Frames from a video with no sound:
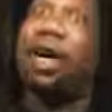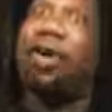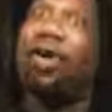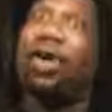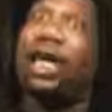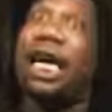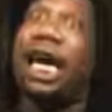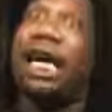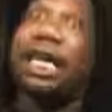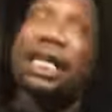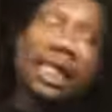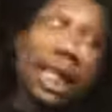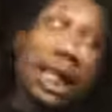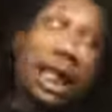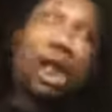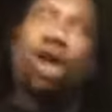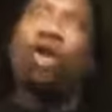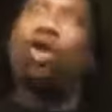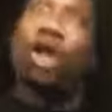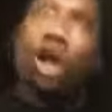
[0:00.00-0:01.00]
Okay, there's a
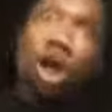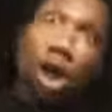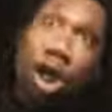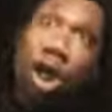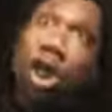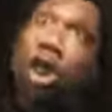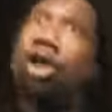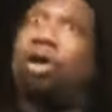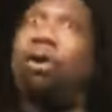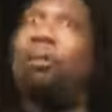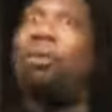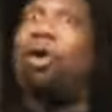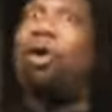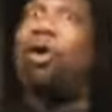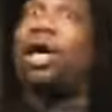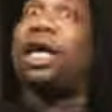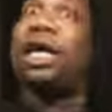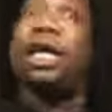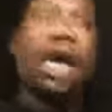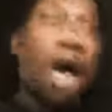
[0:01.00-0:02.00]
little girl, little
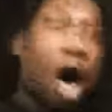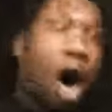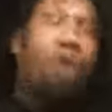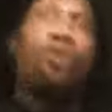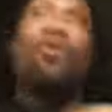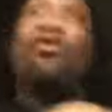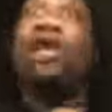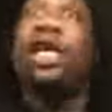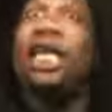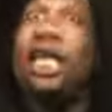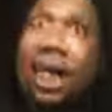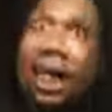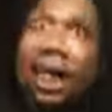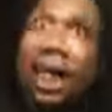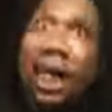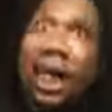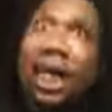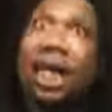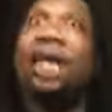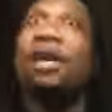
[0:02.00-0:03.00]
boy
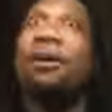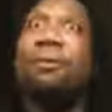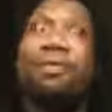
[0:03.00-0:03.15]
arena